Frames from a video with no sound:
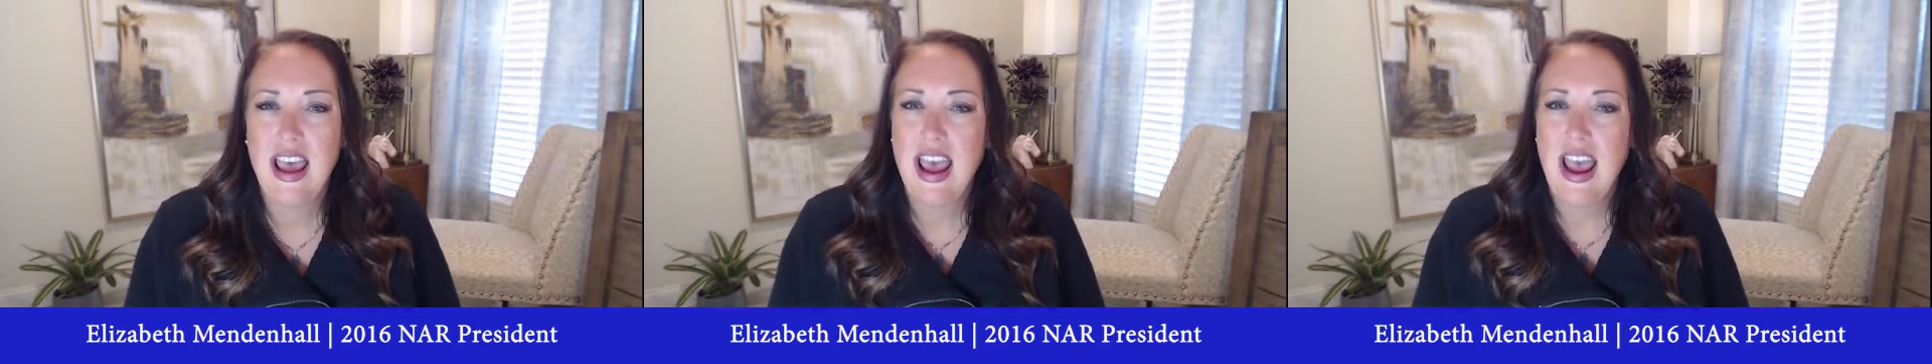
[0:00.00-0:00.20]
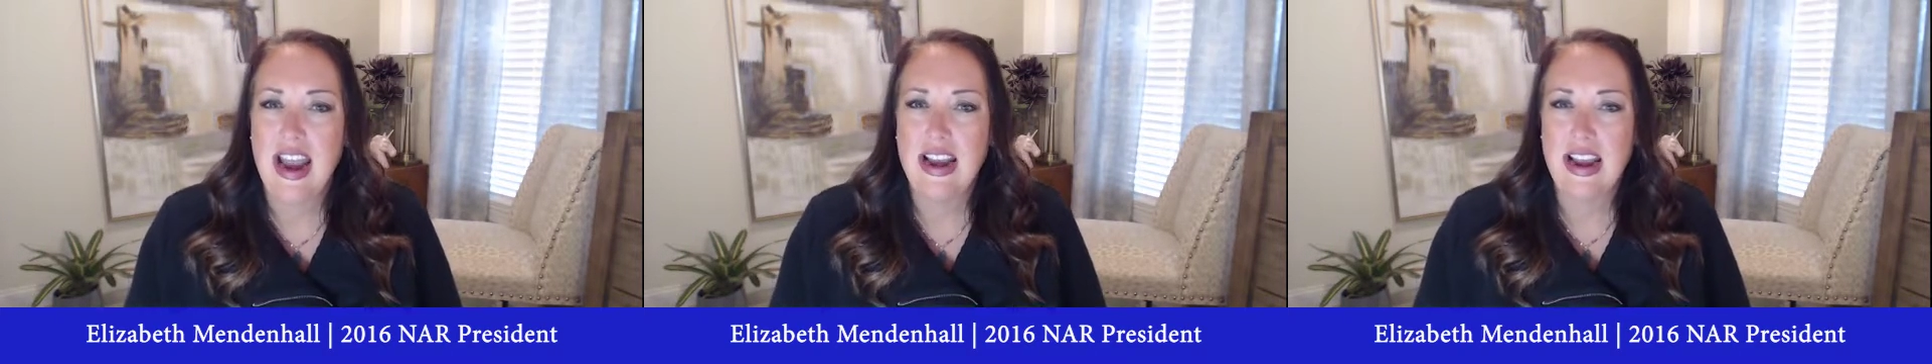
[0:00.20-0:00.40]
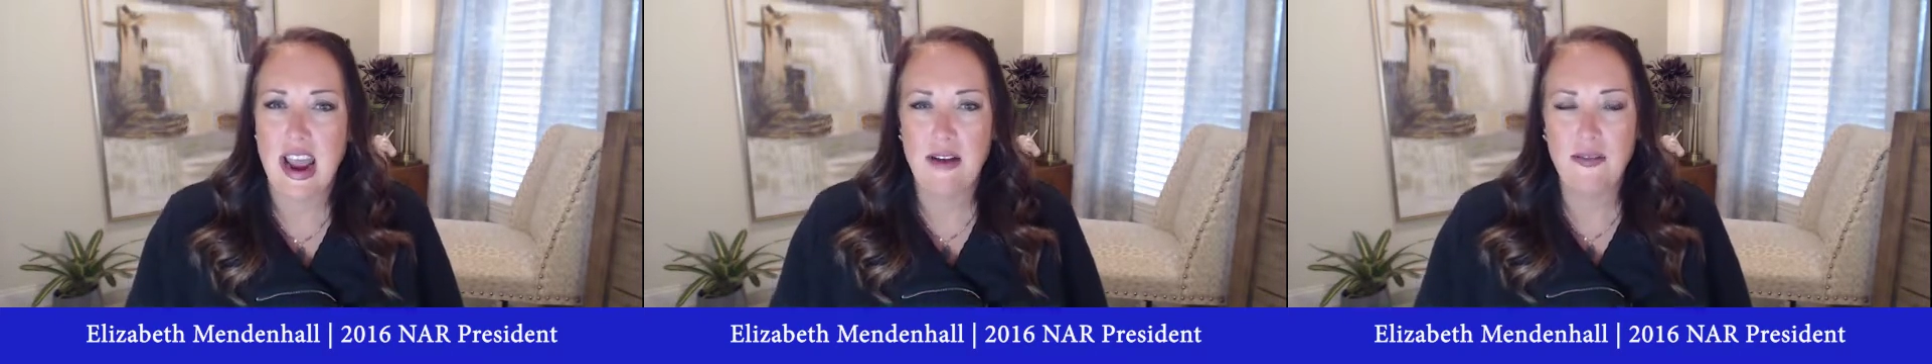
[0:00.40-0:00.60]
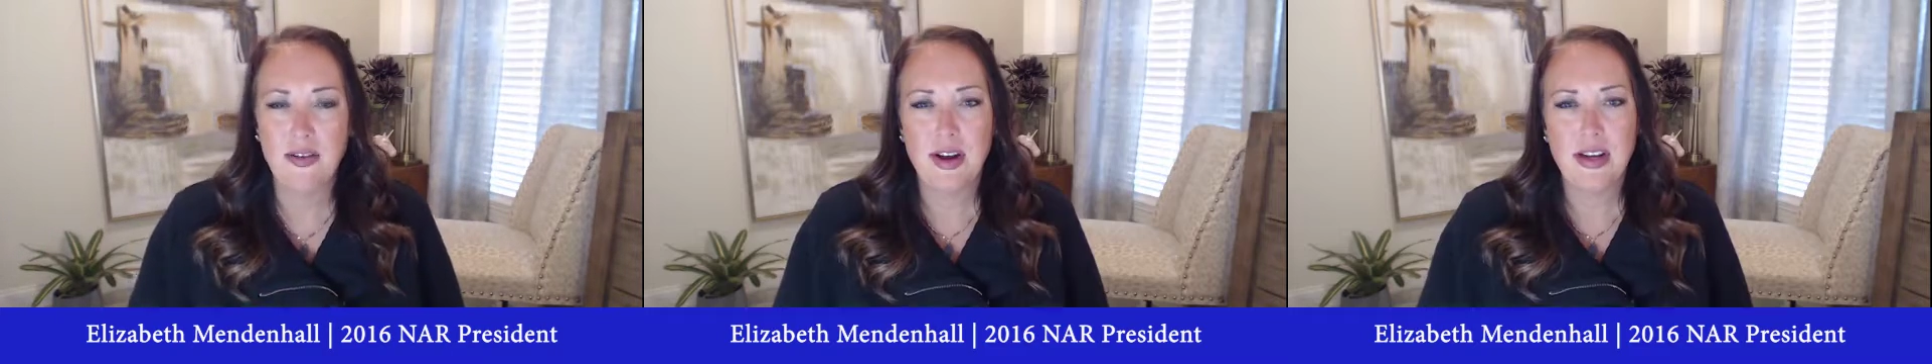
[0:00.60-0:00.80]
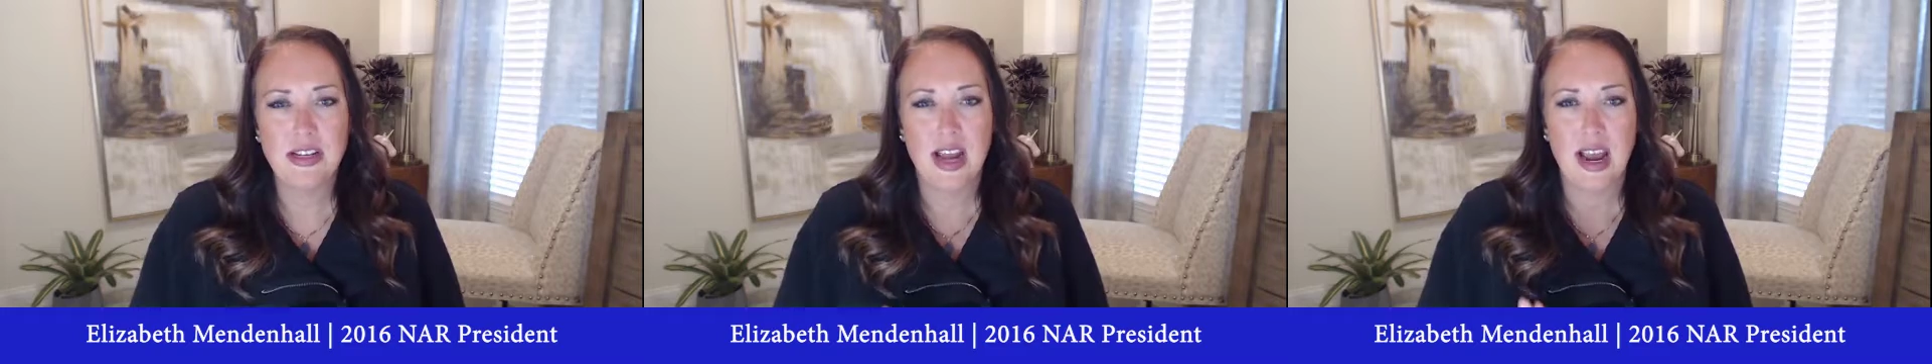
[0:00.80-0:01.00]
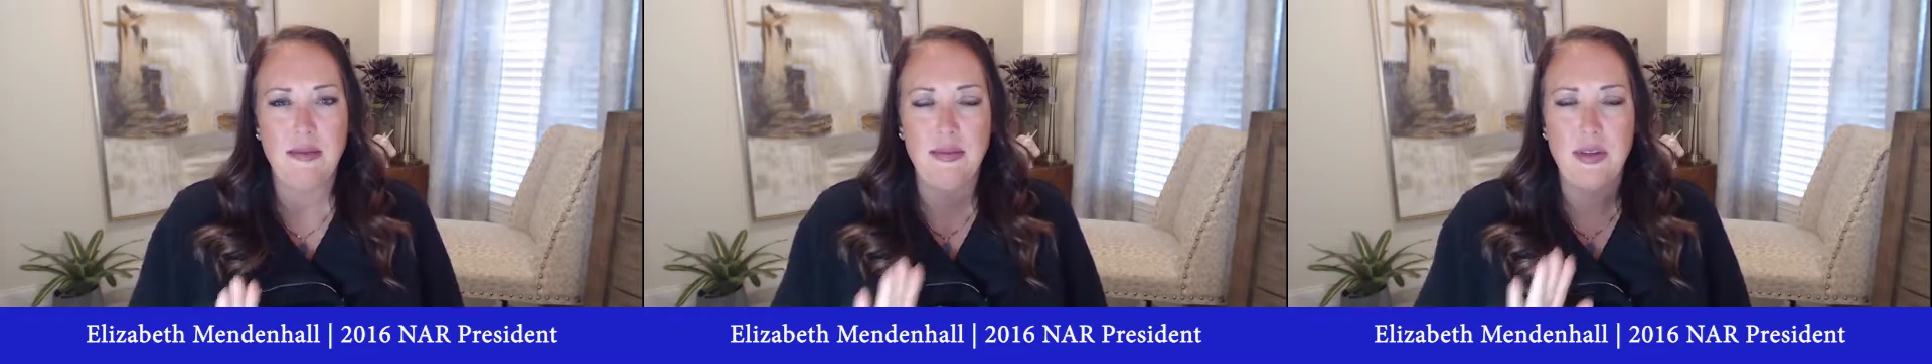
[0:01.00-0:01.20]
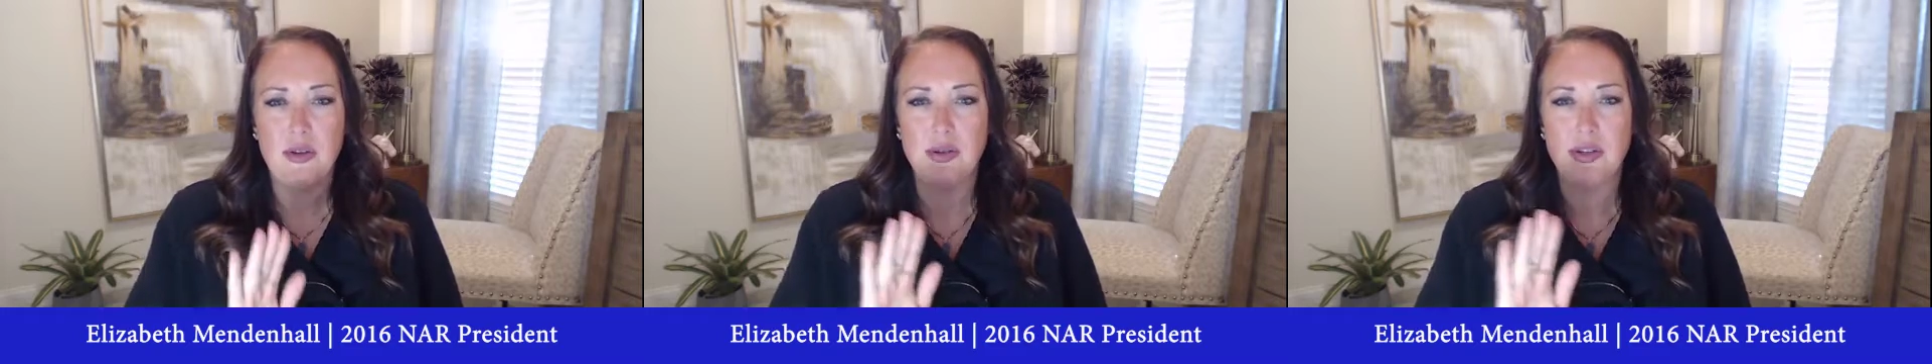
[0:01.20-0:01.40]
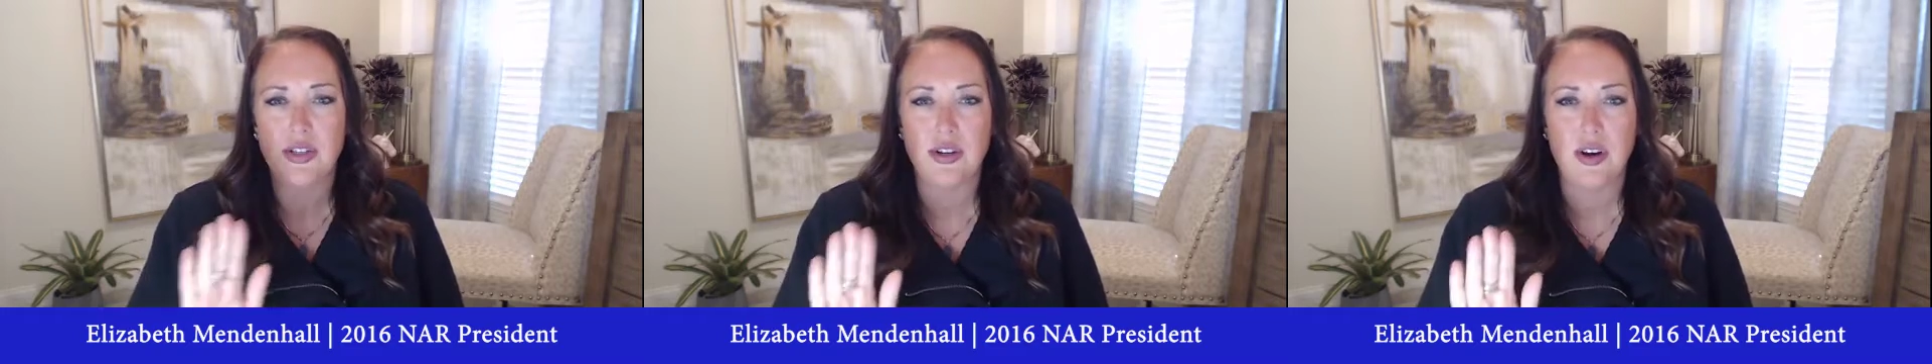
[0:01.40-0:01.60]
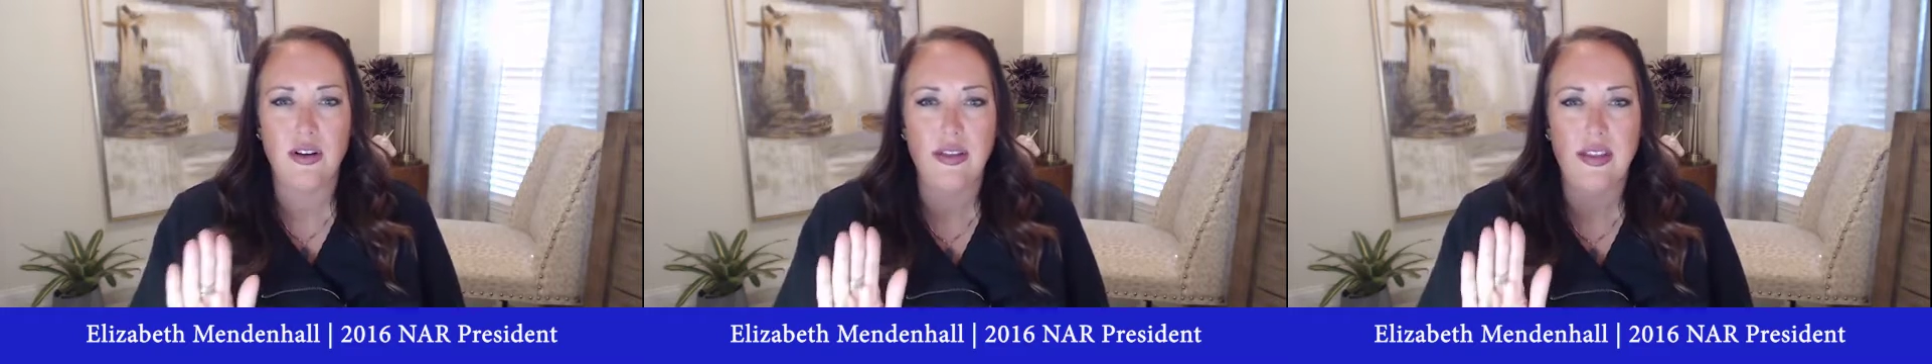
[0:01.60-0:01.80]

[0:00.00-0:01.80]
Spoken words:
And every time you start